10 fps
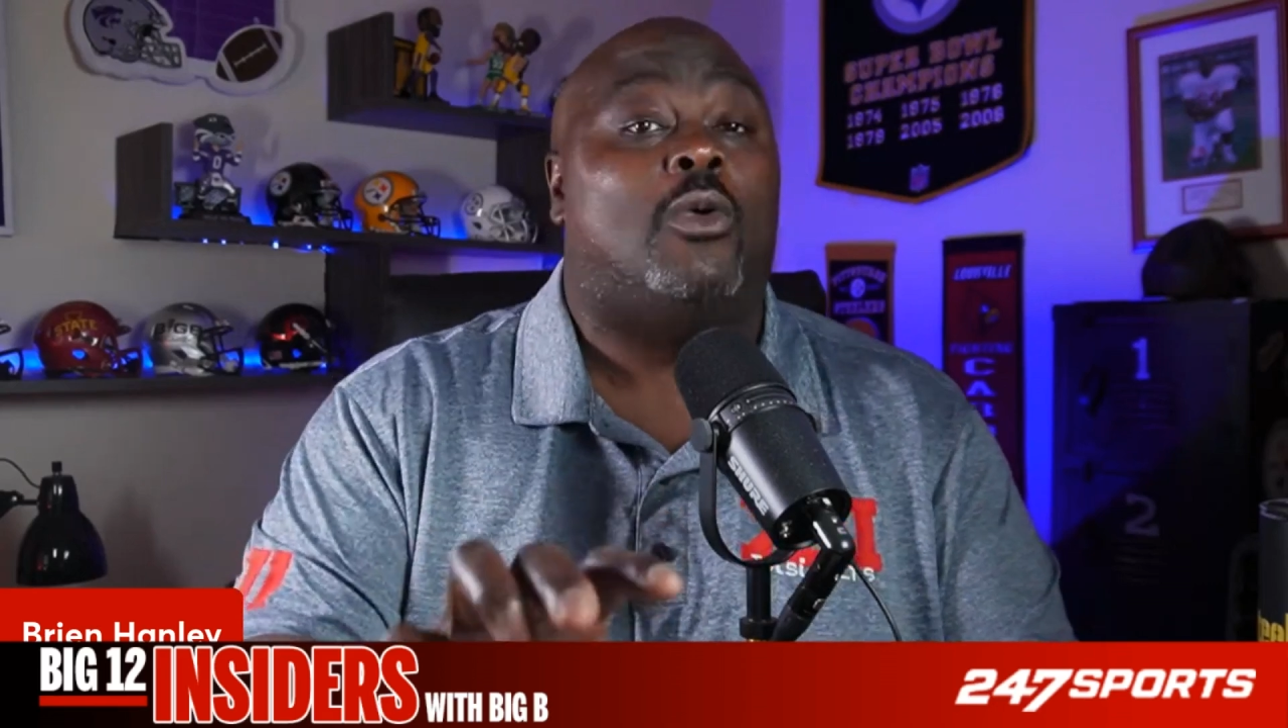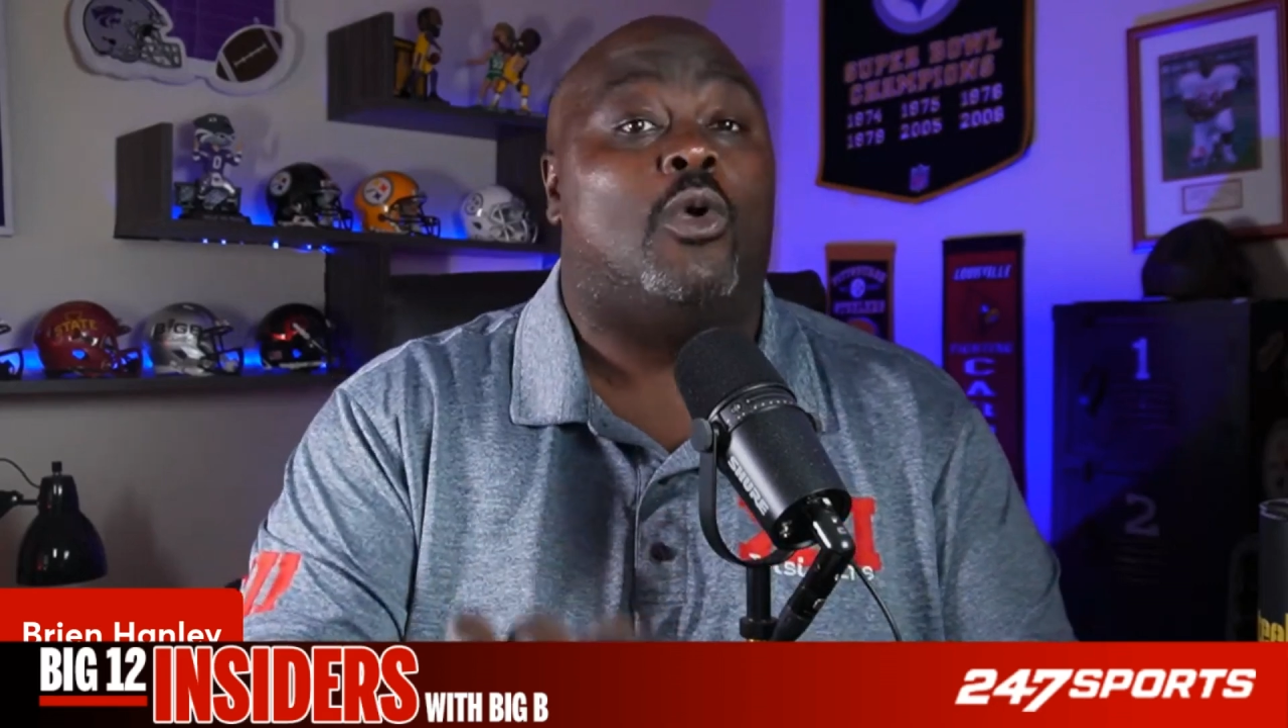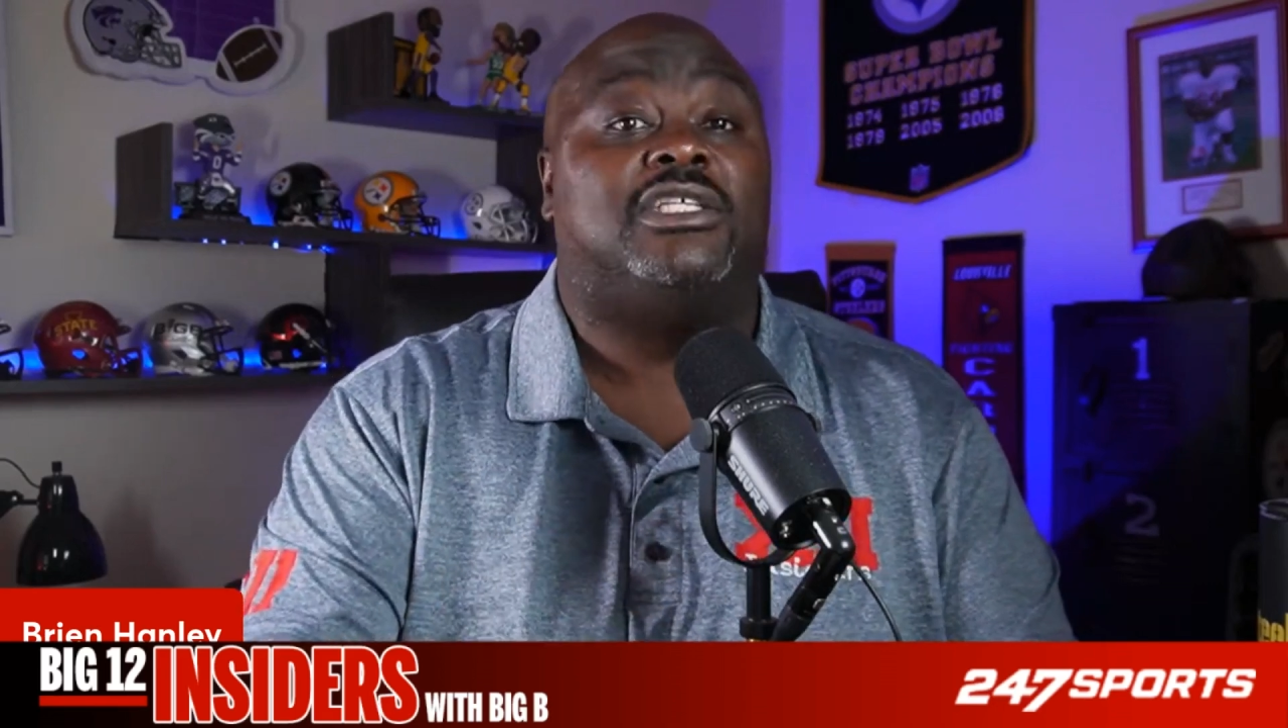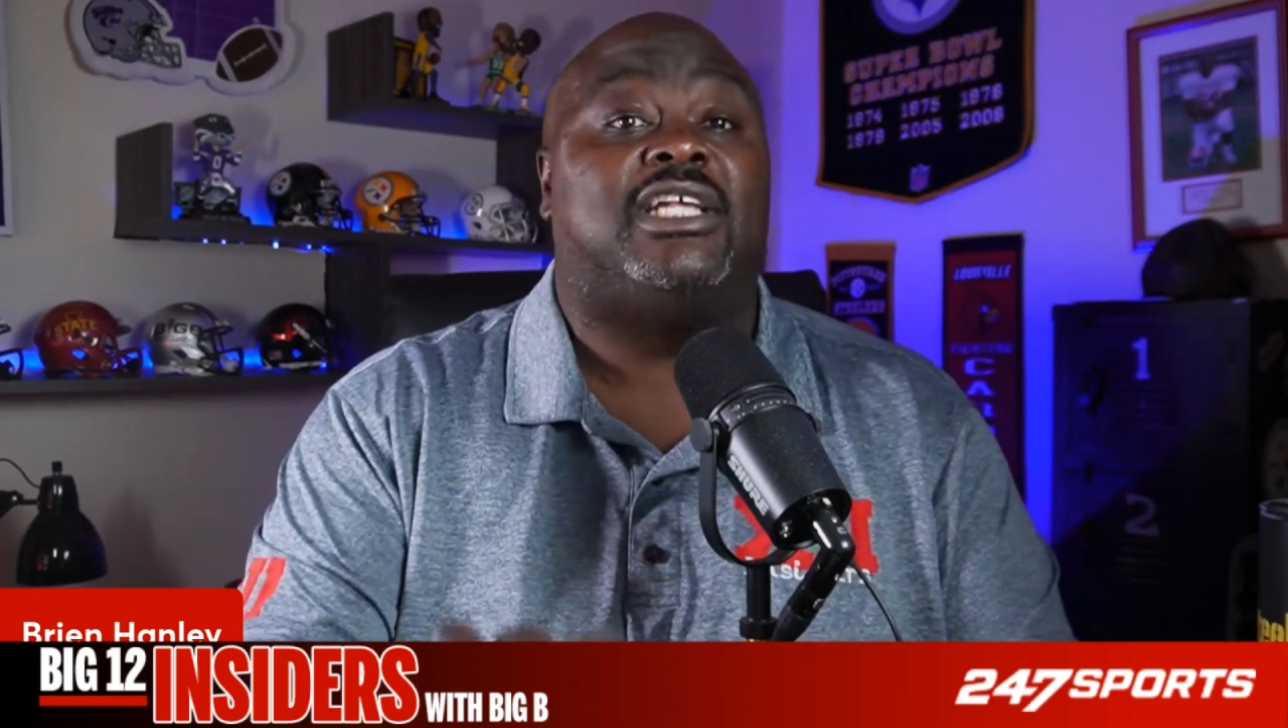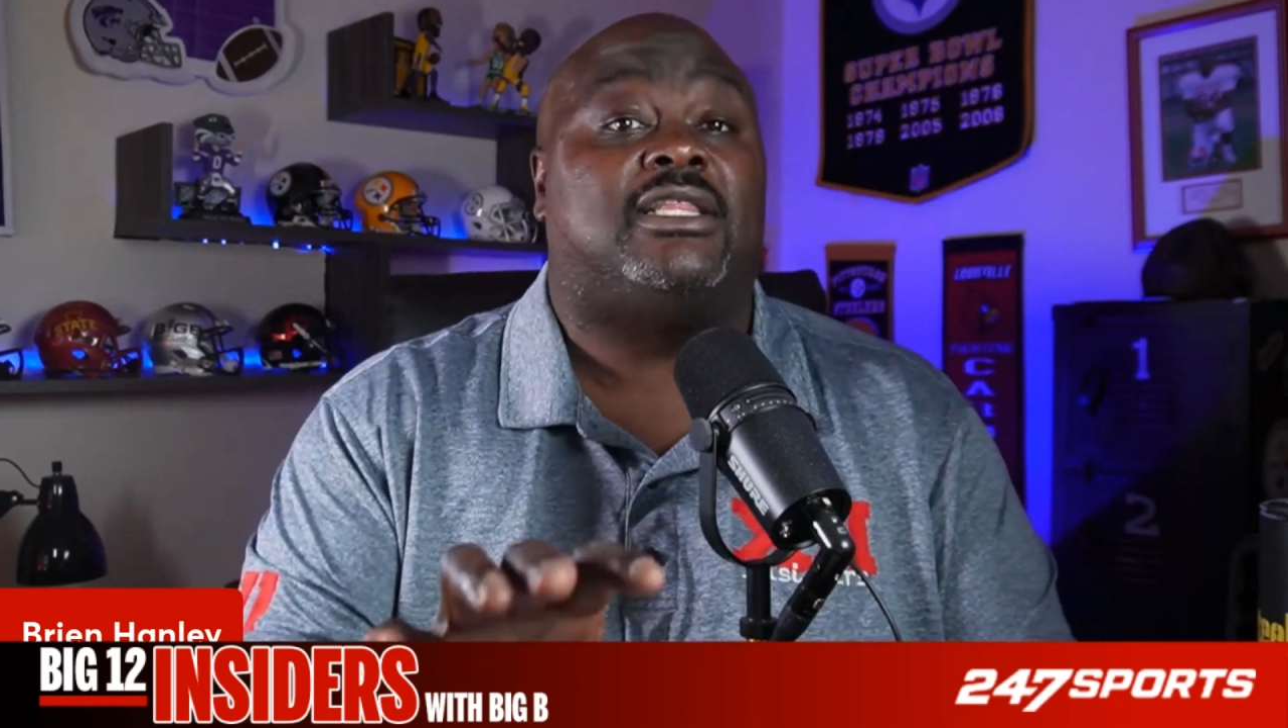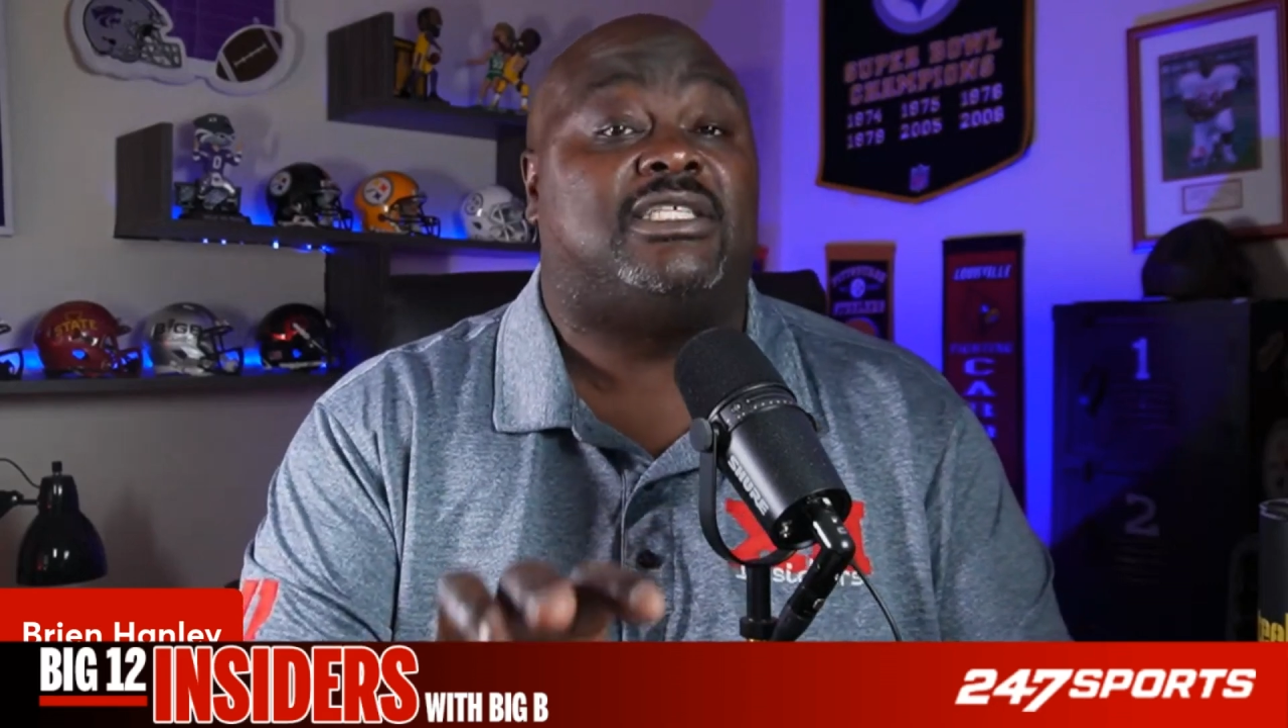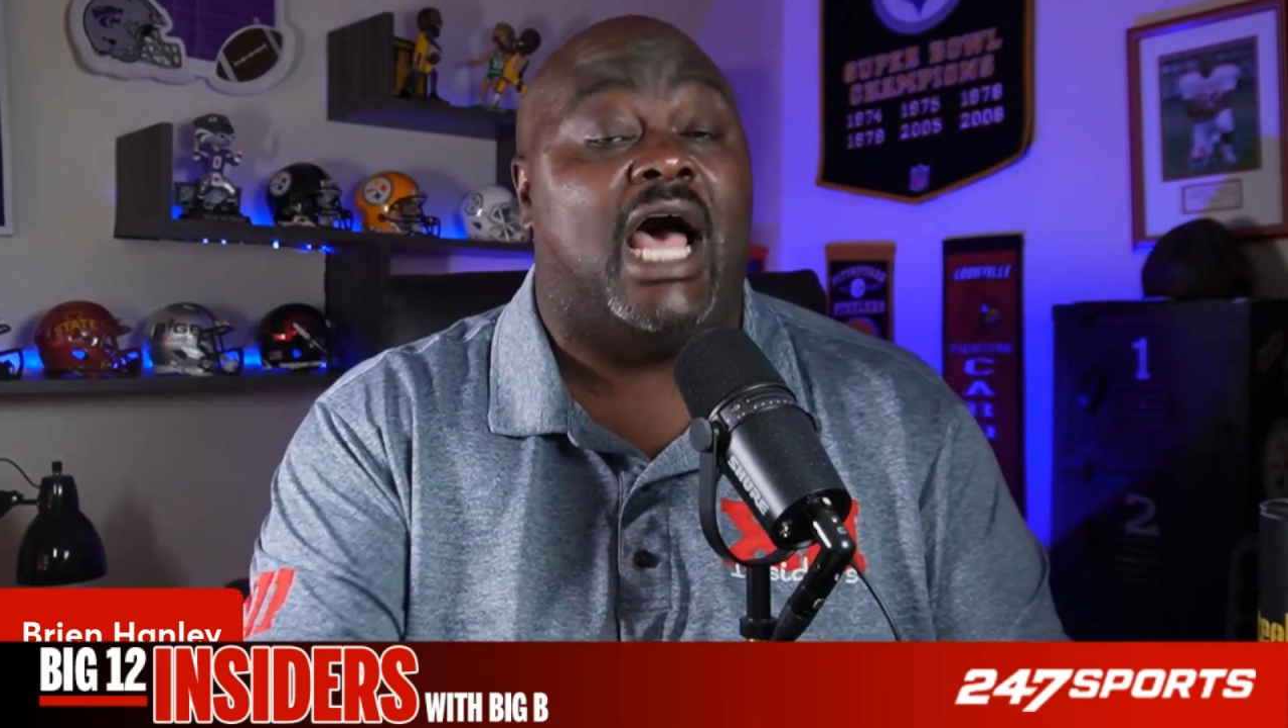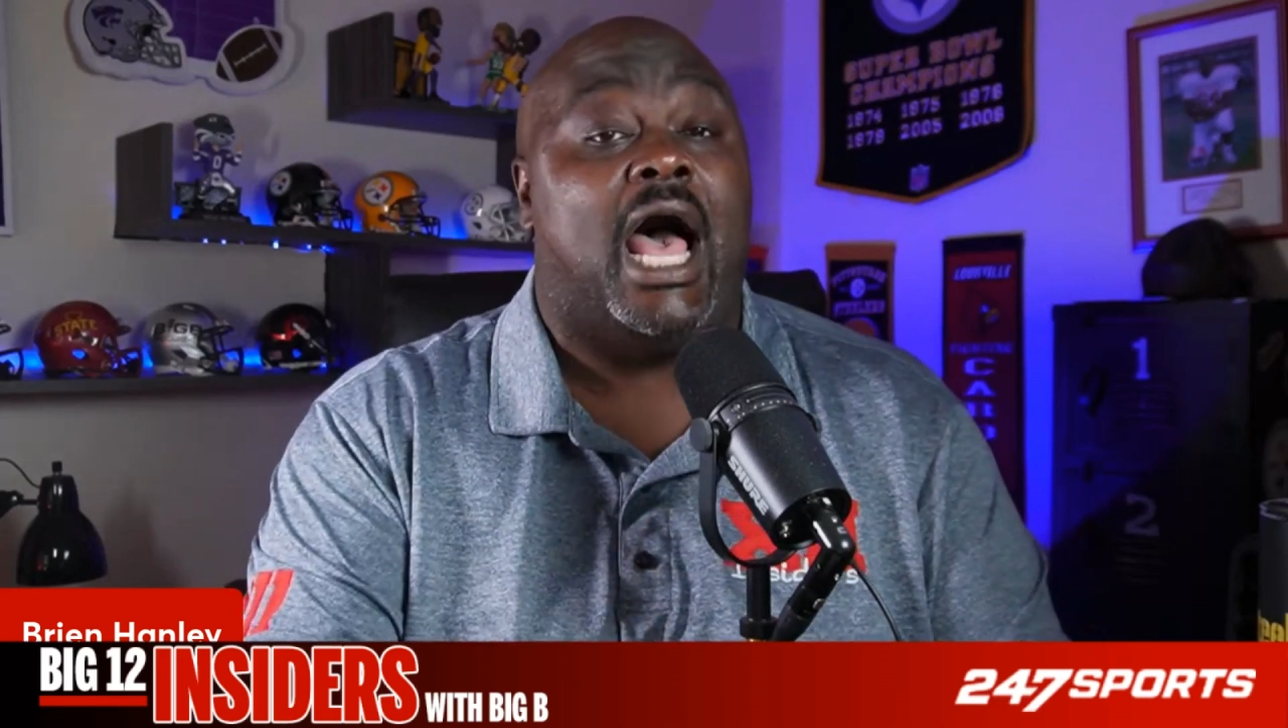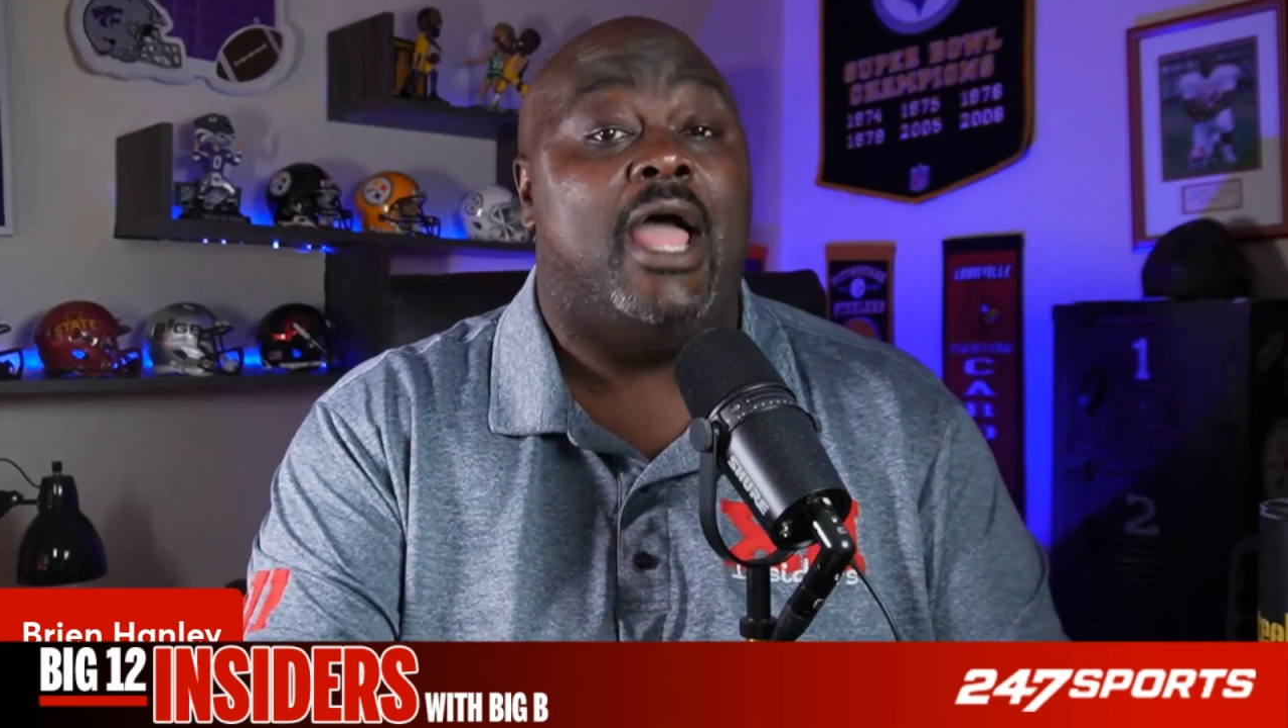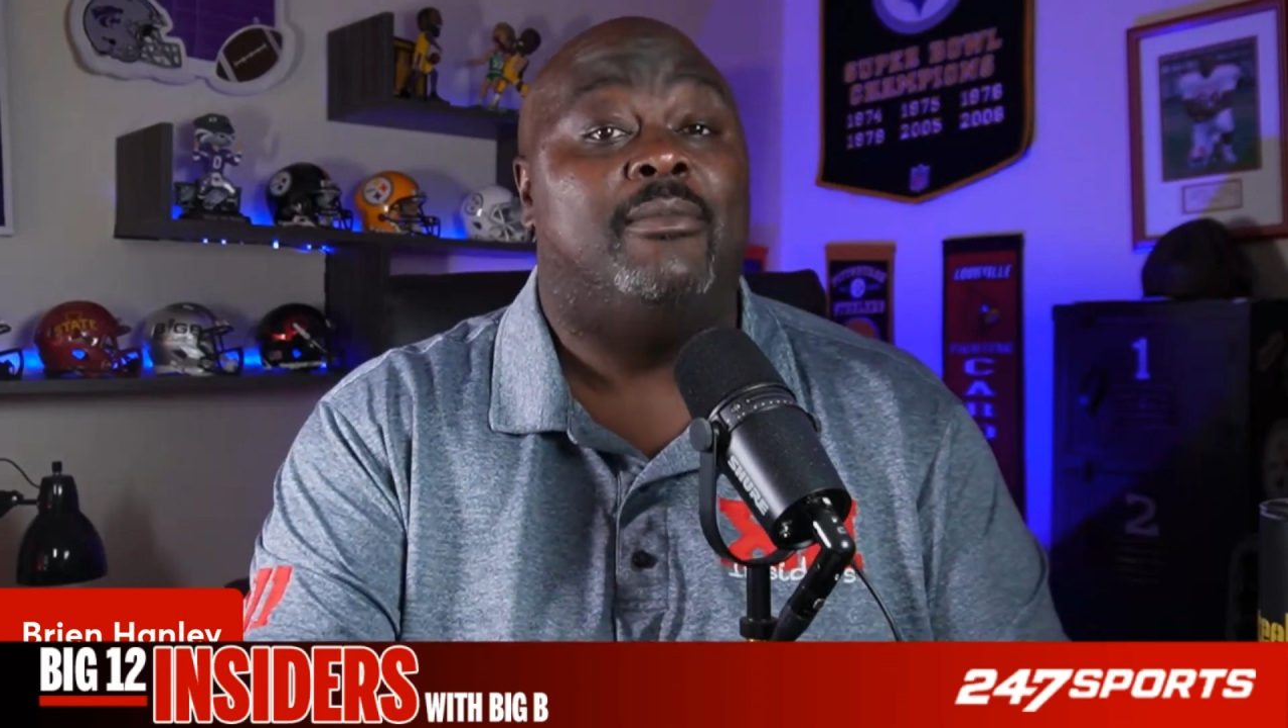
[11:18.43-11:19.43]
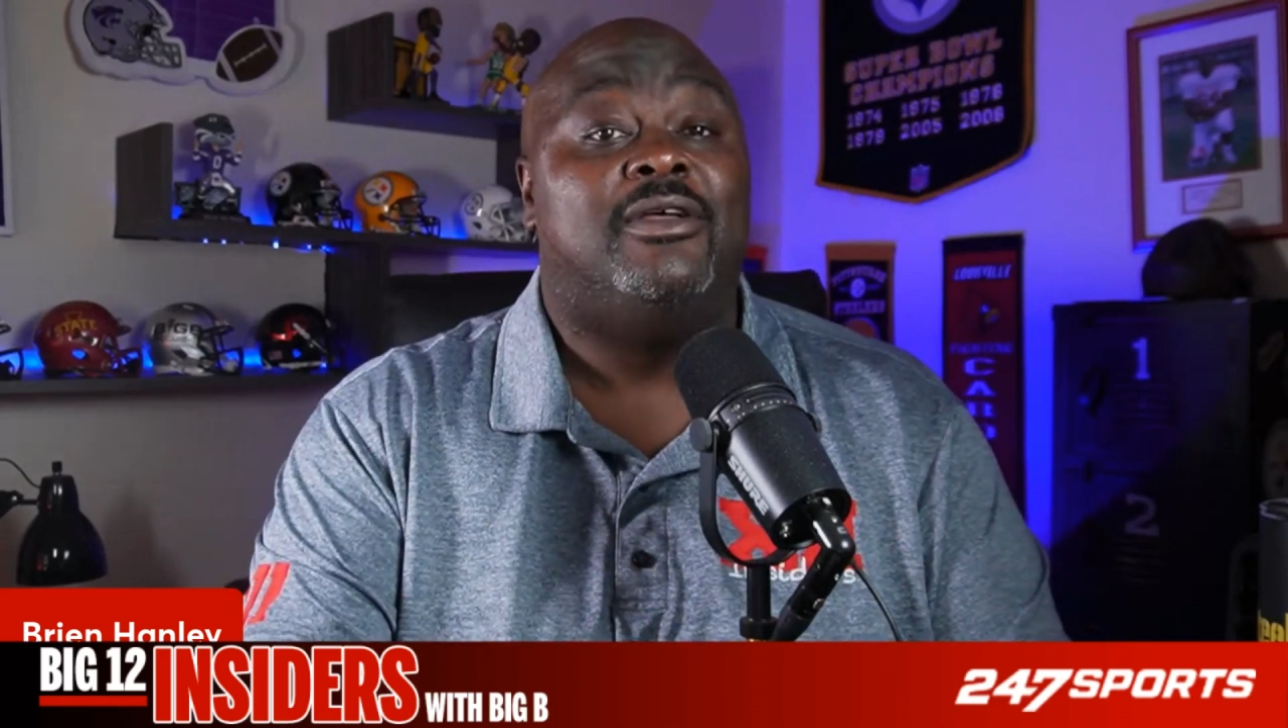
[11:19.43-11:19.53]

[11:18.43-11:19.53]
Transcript: was at the time.